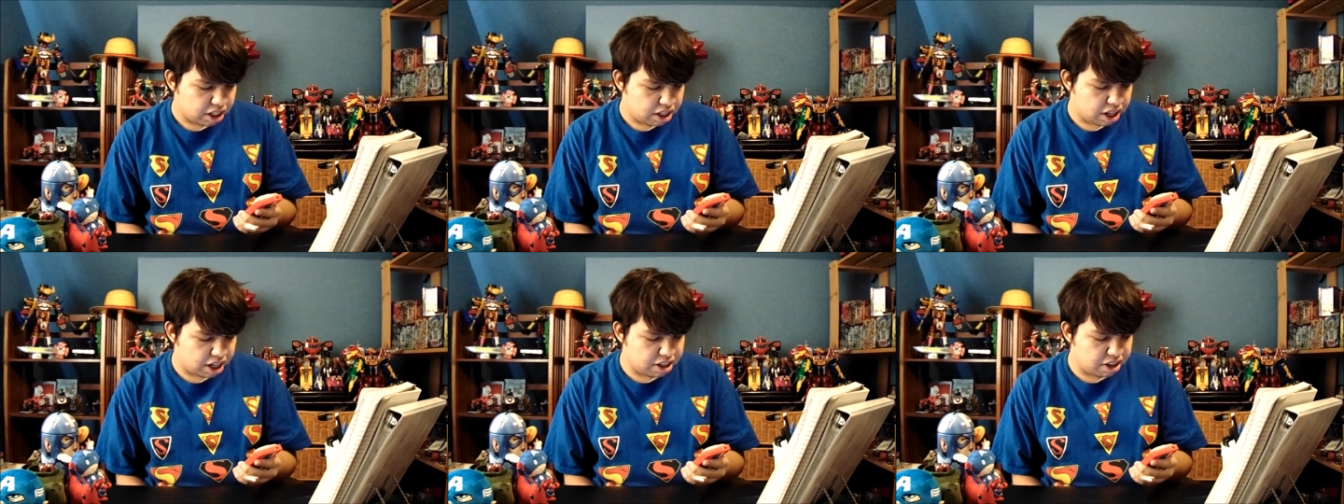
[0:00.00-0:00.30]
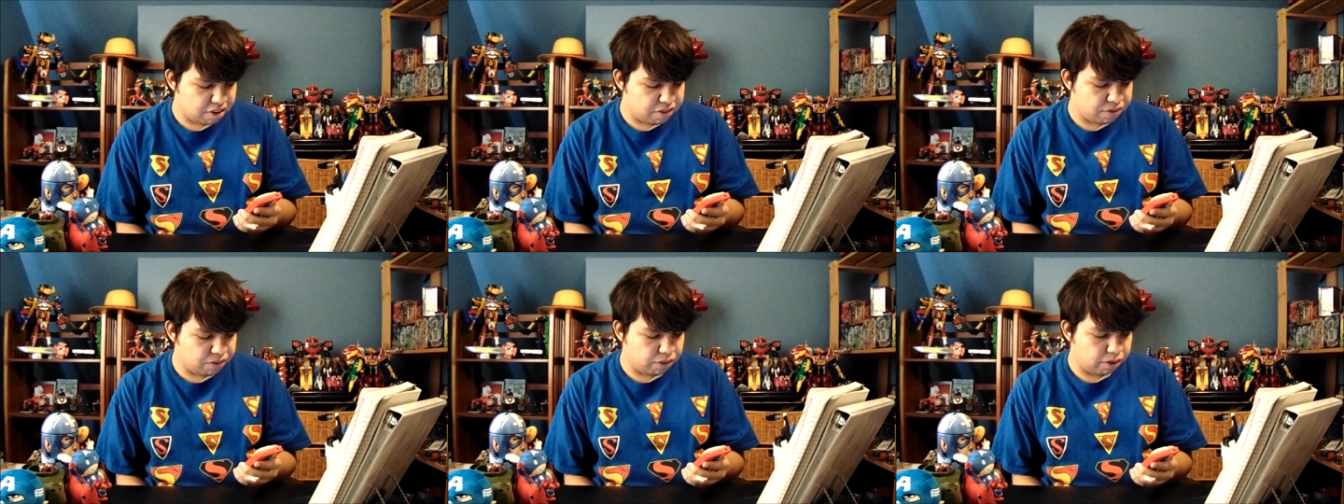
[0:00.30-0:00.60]

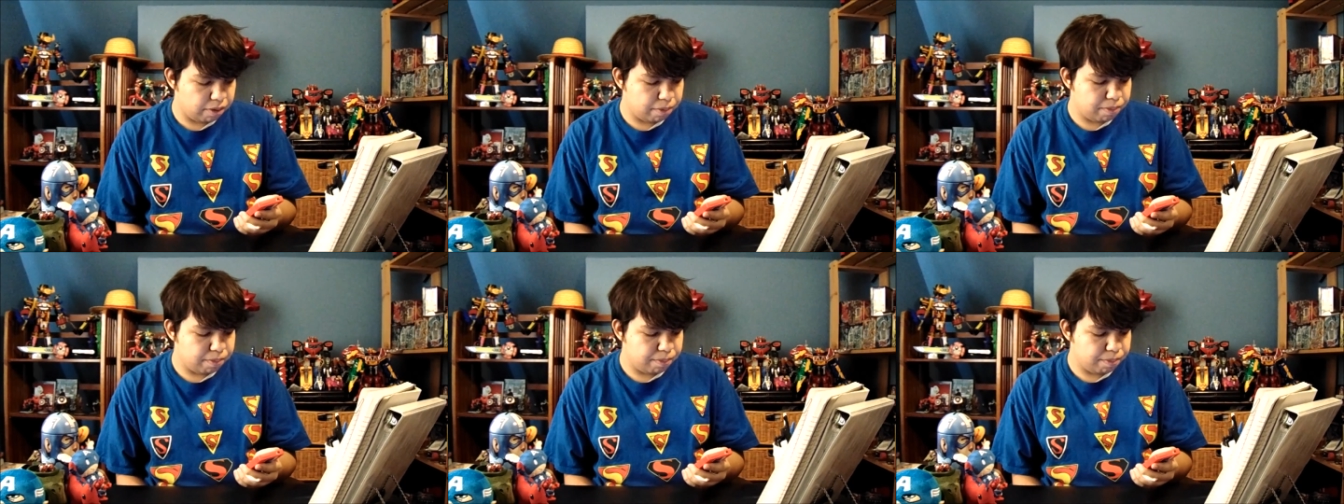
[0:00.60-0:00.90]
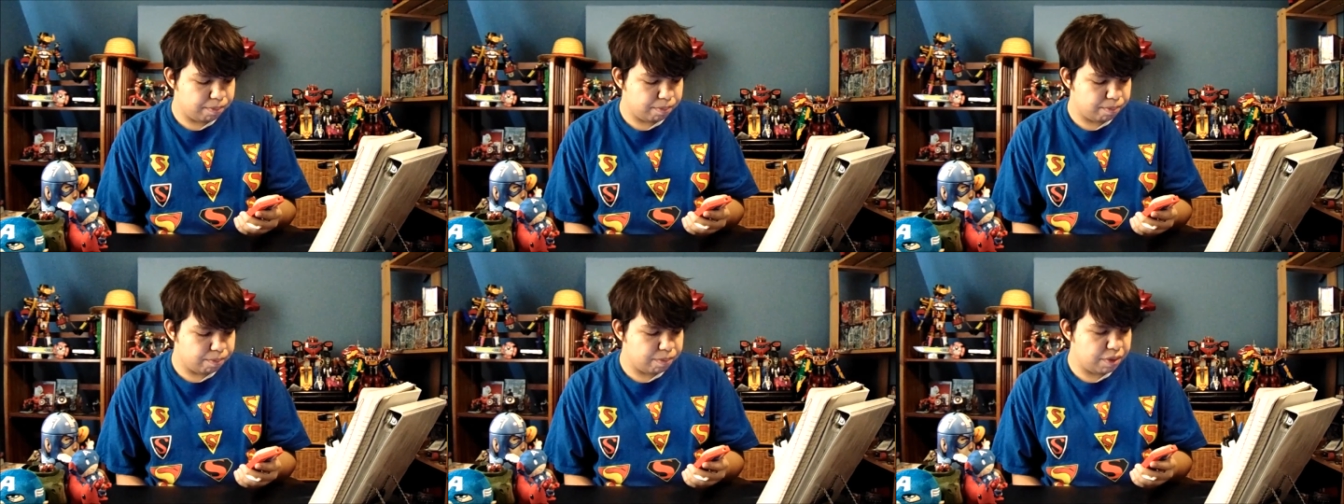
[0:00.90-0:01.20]
94
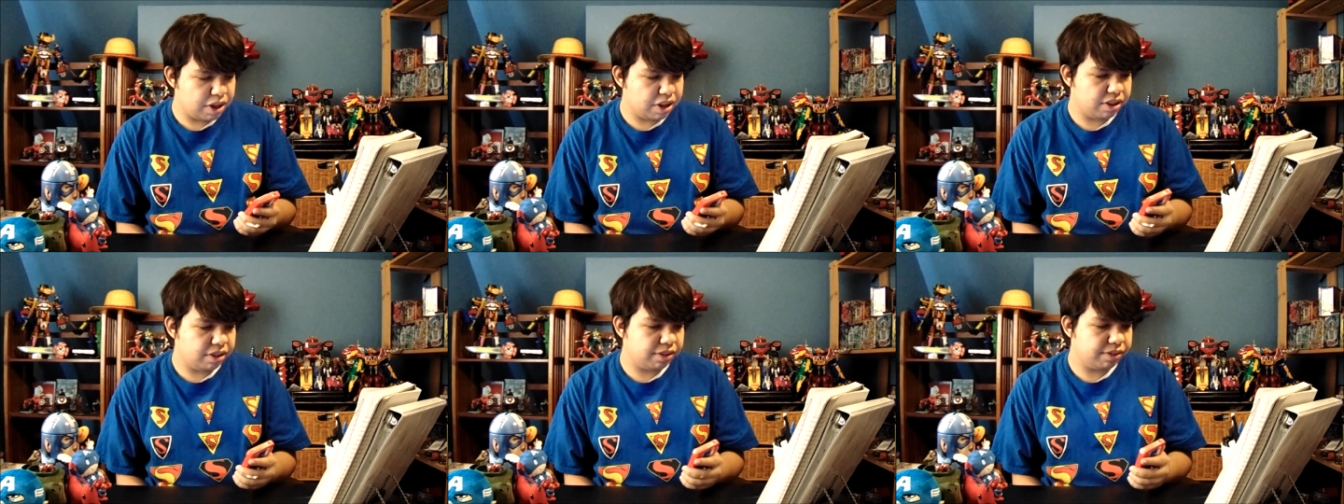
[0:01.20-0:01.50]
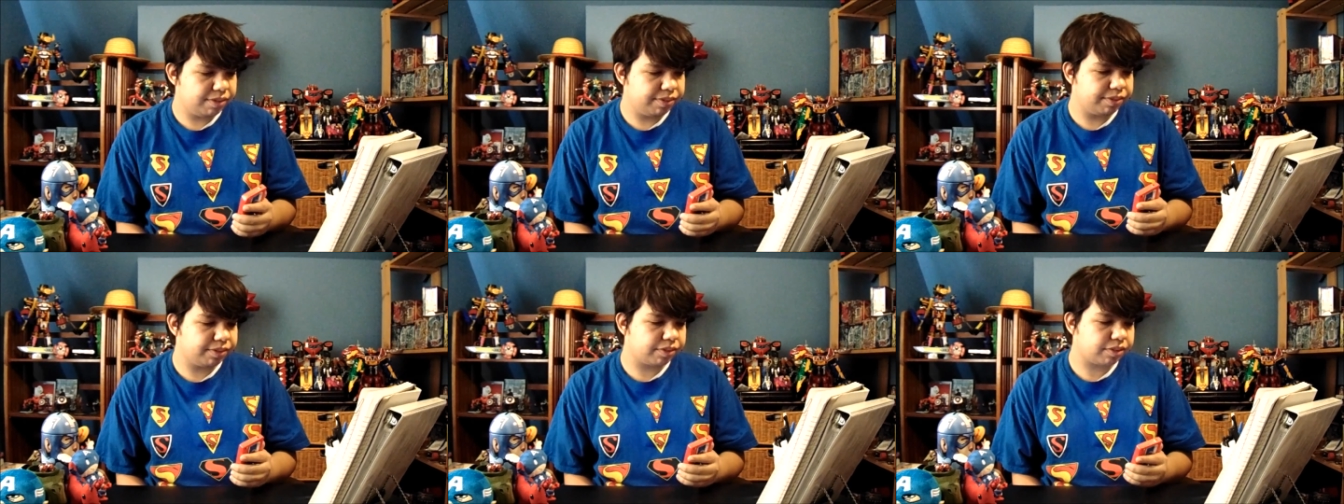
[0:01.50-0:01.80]
mil.
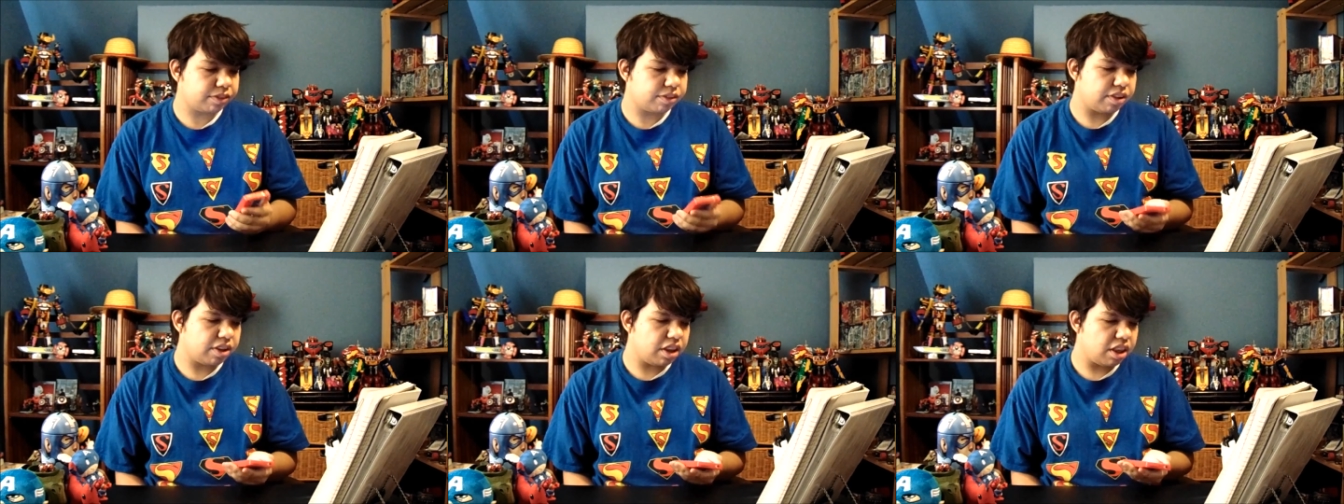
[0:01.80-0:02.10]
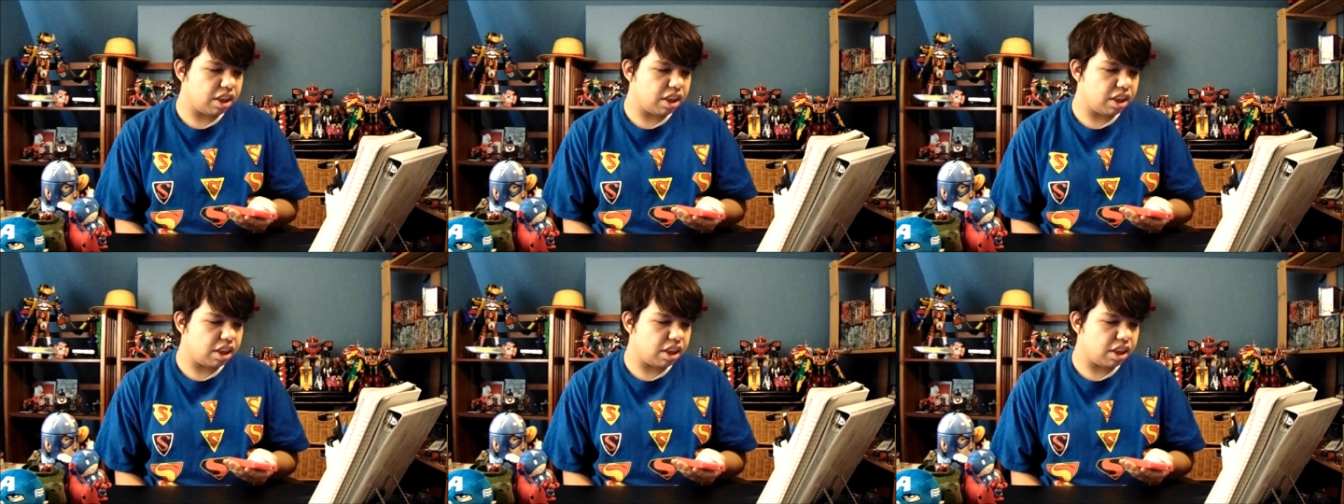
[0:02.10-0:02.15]
Yeah,